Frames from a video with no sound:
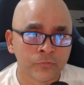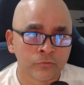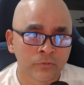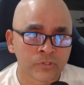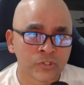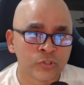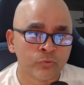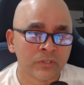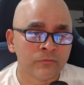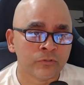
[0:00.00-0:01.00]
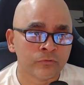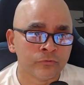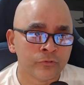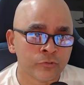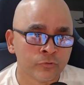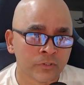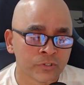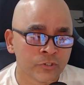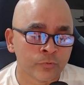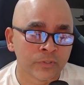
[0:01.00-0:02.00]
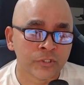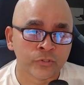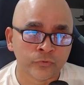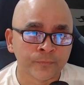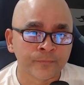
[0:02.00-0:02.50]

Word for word: 2012 to 2022.